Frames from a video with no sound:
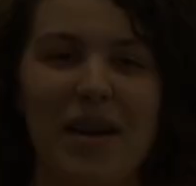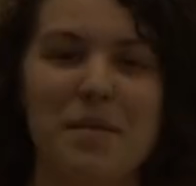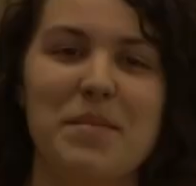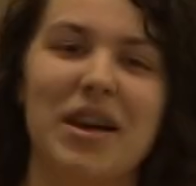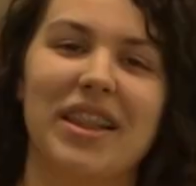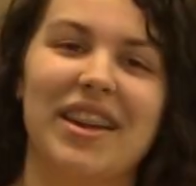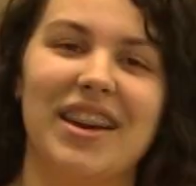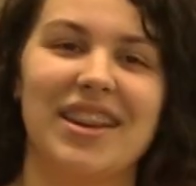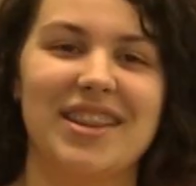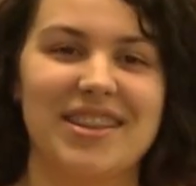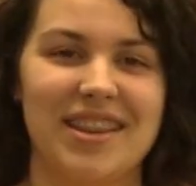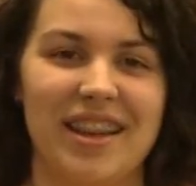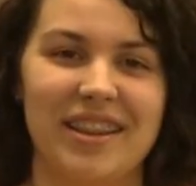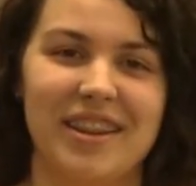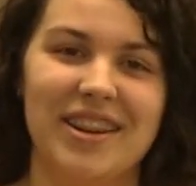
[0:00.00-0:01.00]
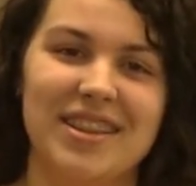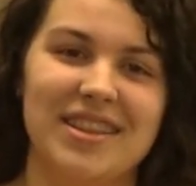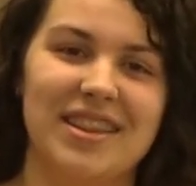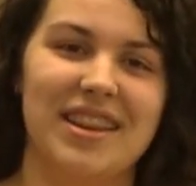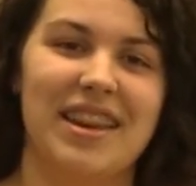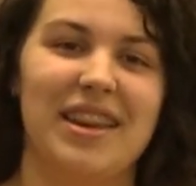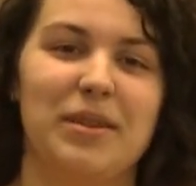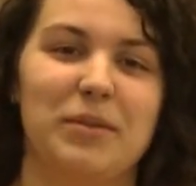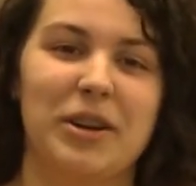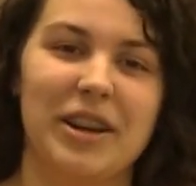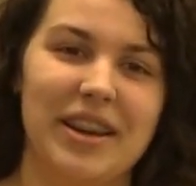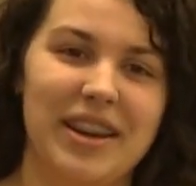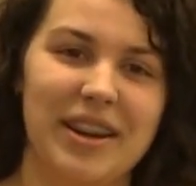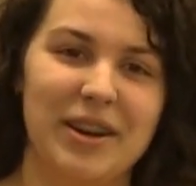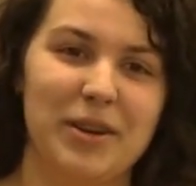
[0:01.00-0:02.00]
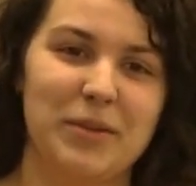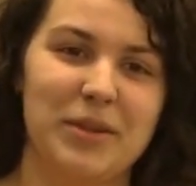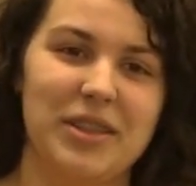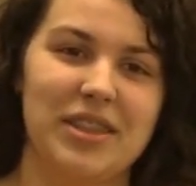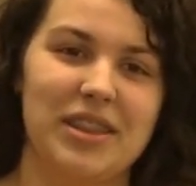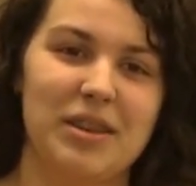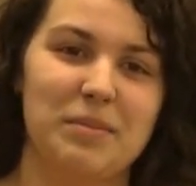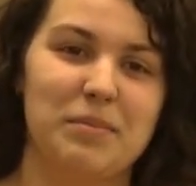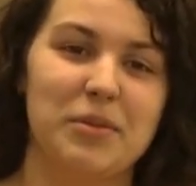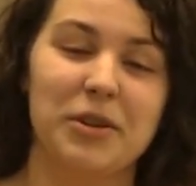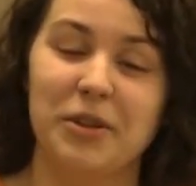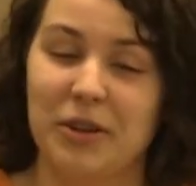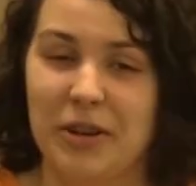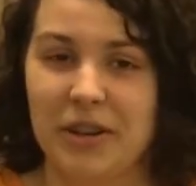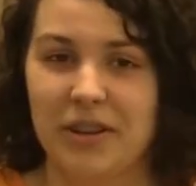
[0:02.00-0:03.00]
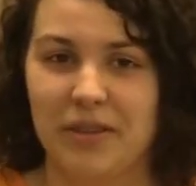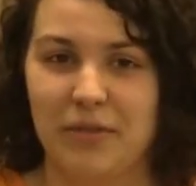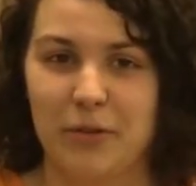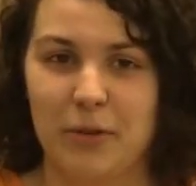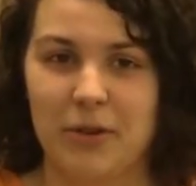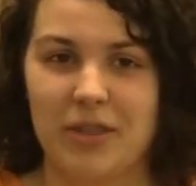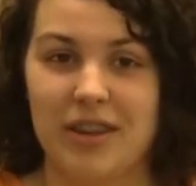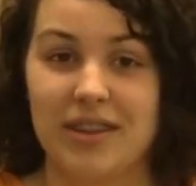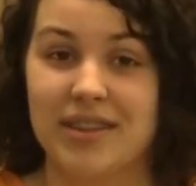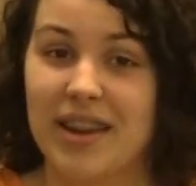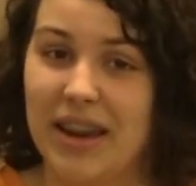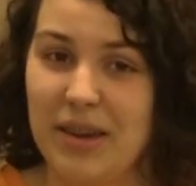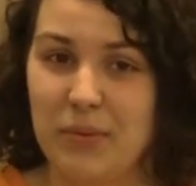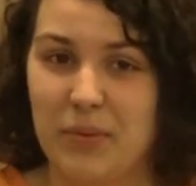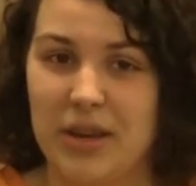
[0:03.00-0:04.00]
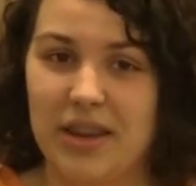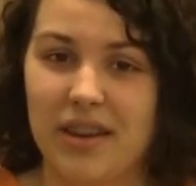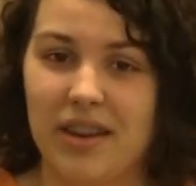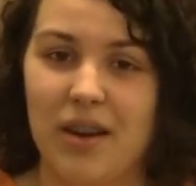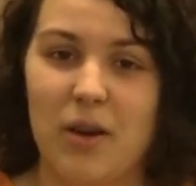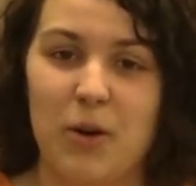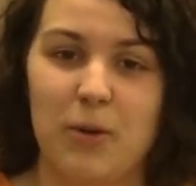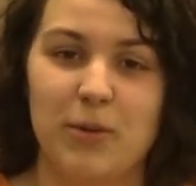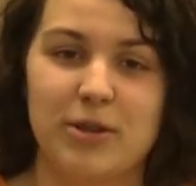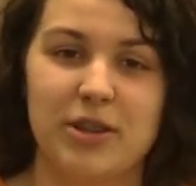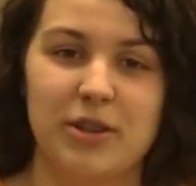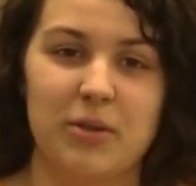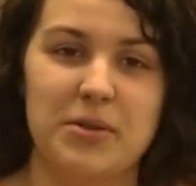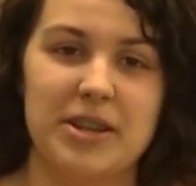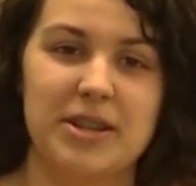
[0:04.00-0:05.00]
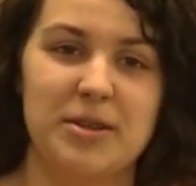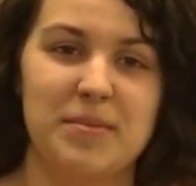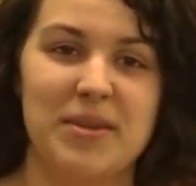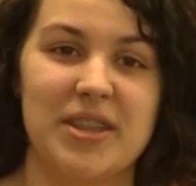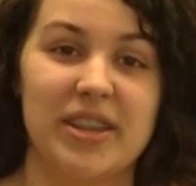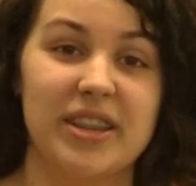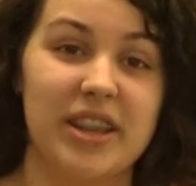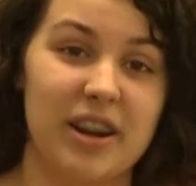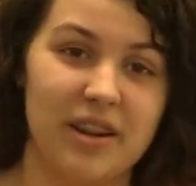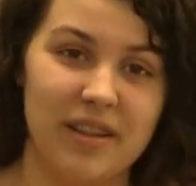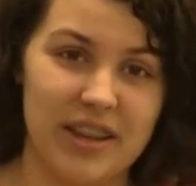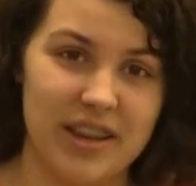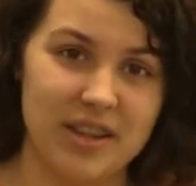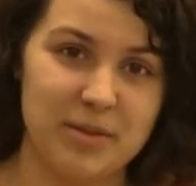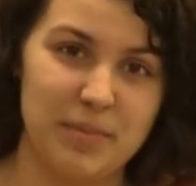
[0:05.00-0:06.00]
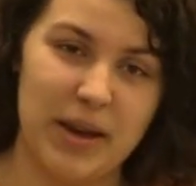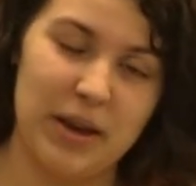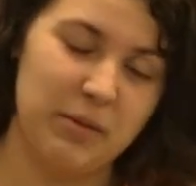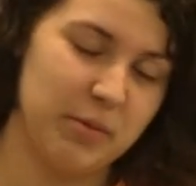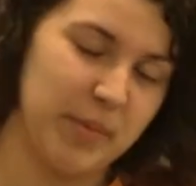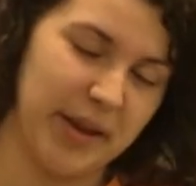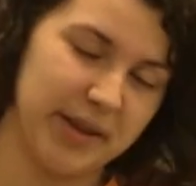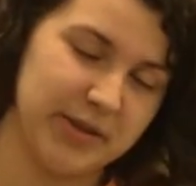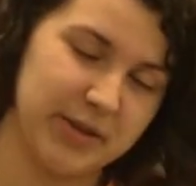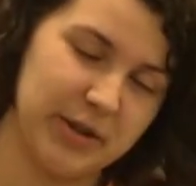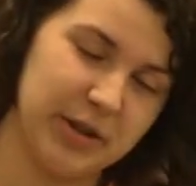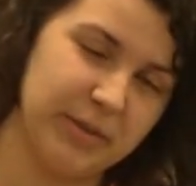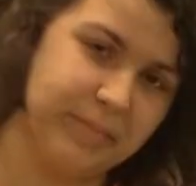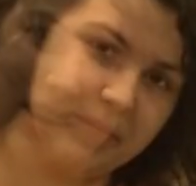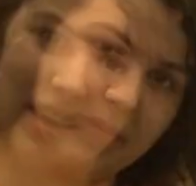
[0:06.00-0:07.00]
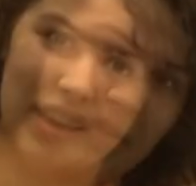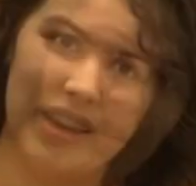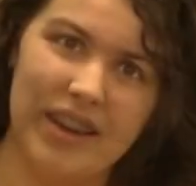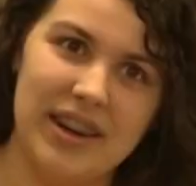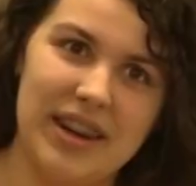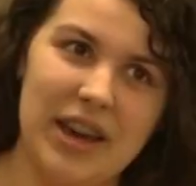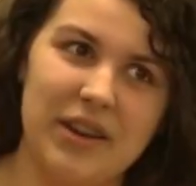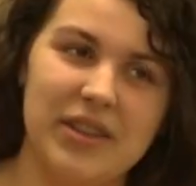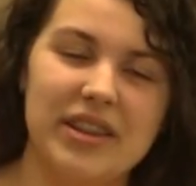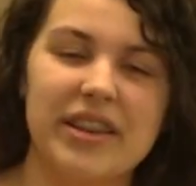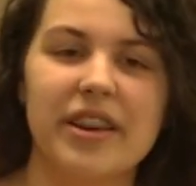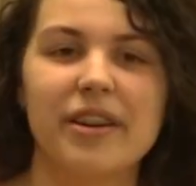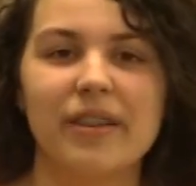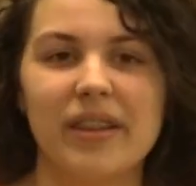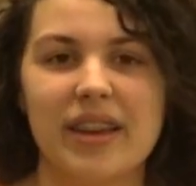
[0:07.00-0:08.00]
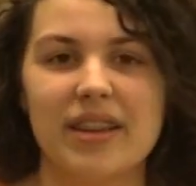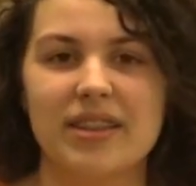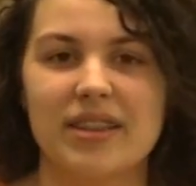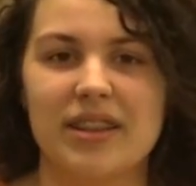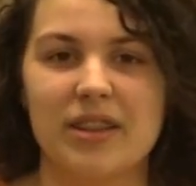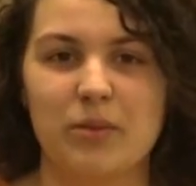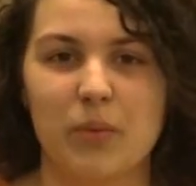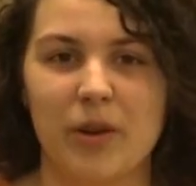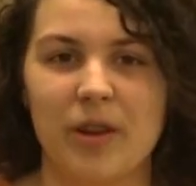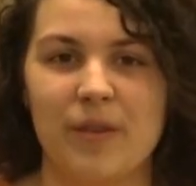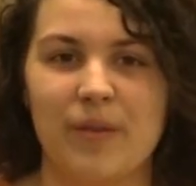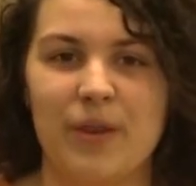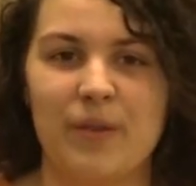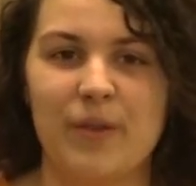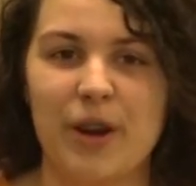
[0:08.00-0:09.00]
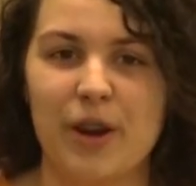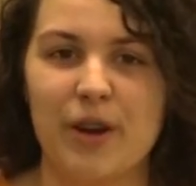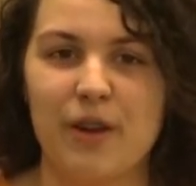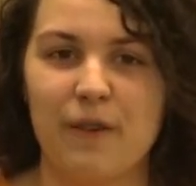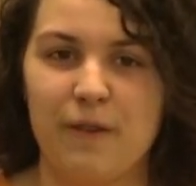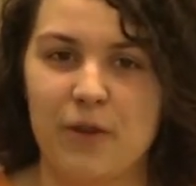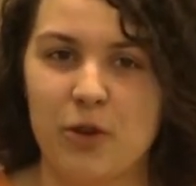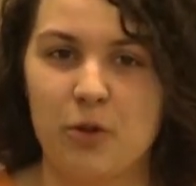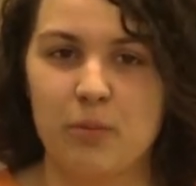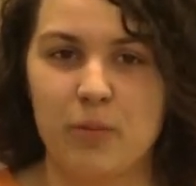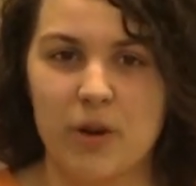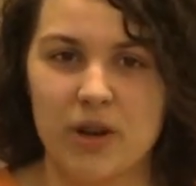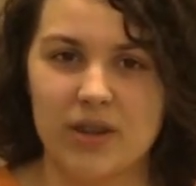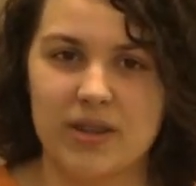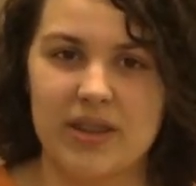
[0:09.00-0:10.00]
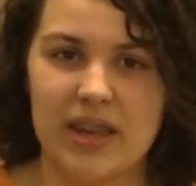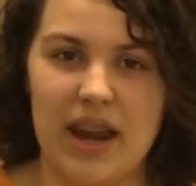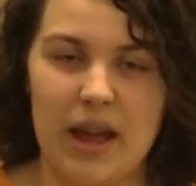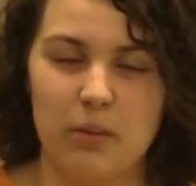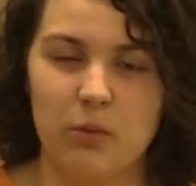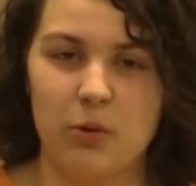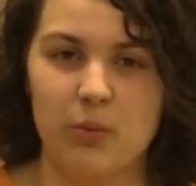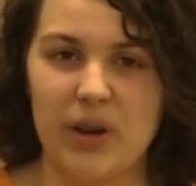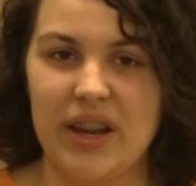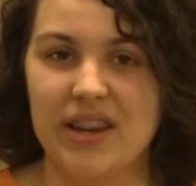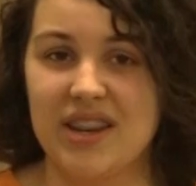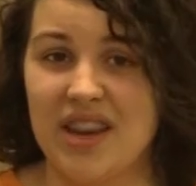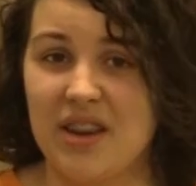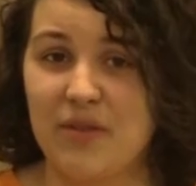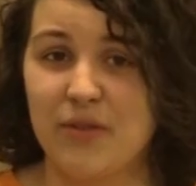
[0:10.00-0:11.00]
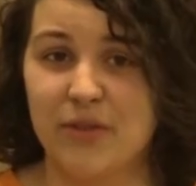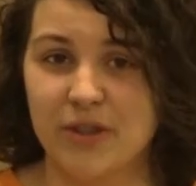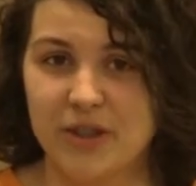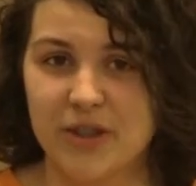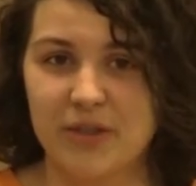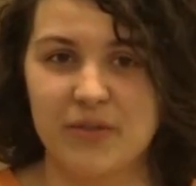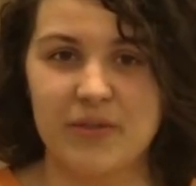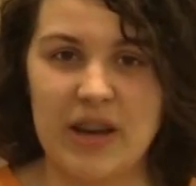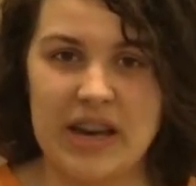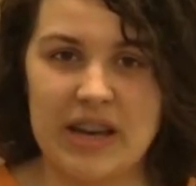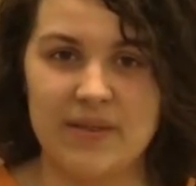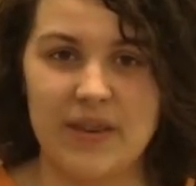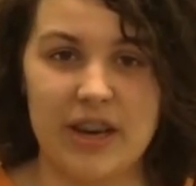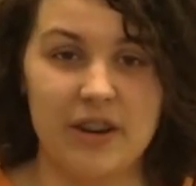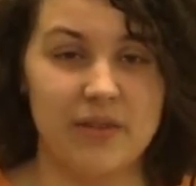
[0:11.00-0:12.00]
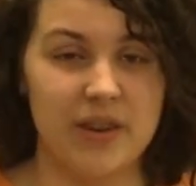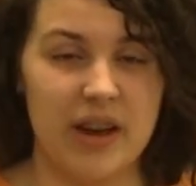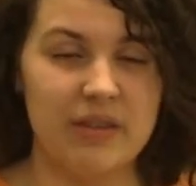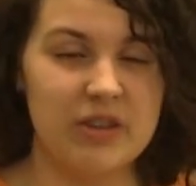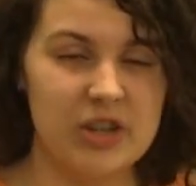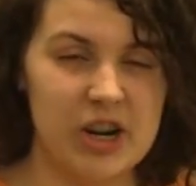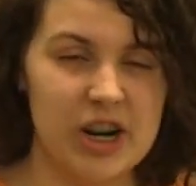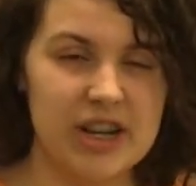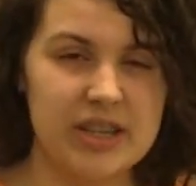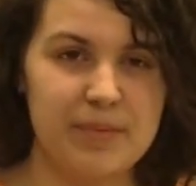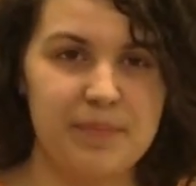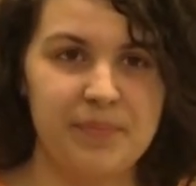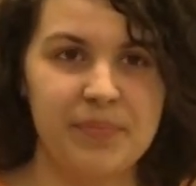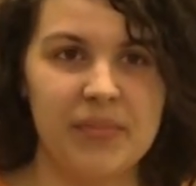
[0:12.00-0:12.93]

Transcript: Hi, I'm Eliana Sellers, and we're here with the Book Nook for the second week, which is going to be The Dinner List by Rebecca Serle. Now, The Dinner List is one of the very few books that I will rate a full 5 out of 5 stars,